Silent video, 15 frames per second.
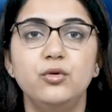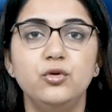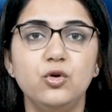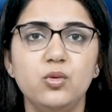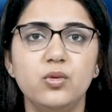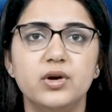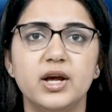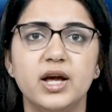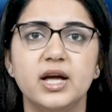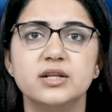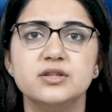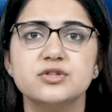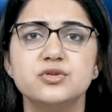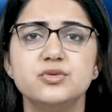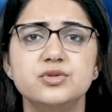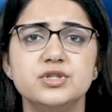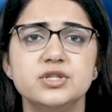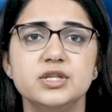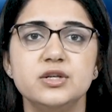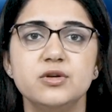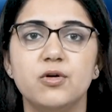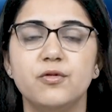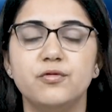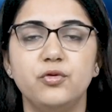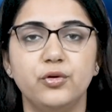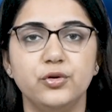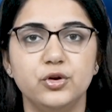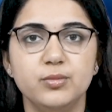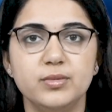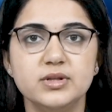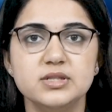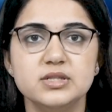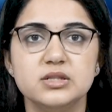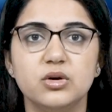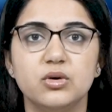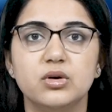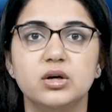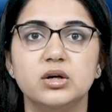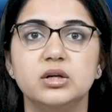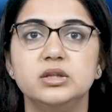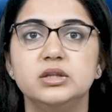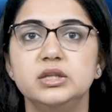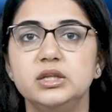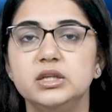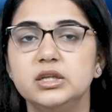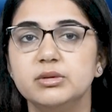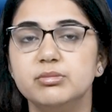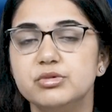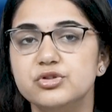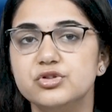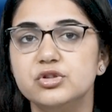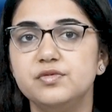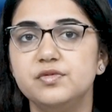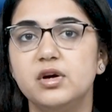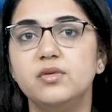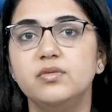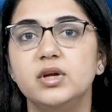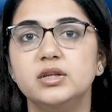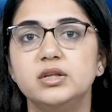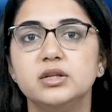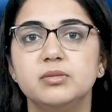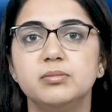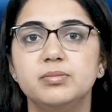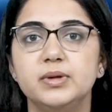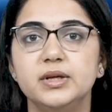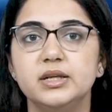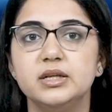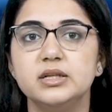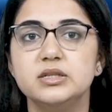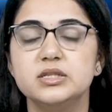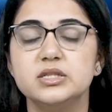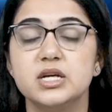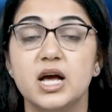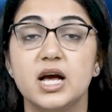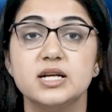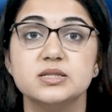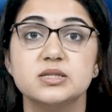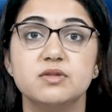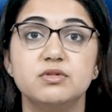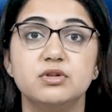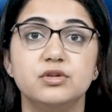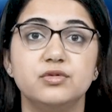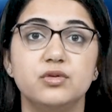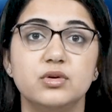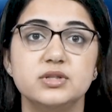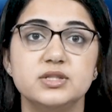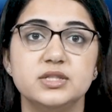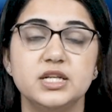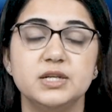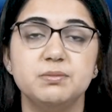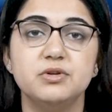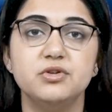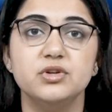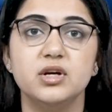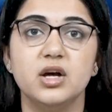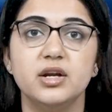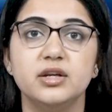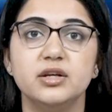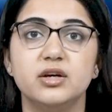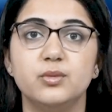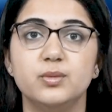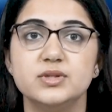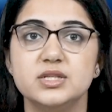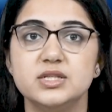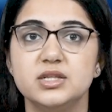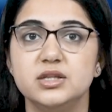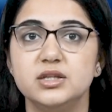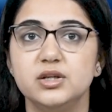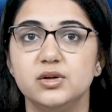Moreover, on scrutiny of documents, uh, the Commission found that the complainant has given a false statement regarding her visit in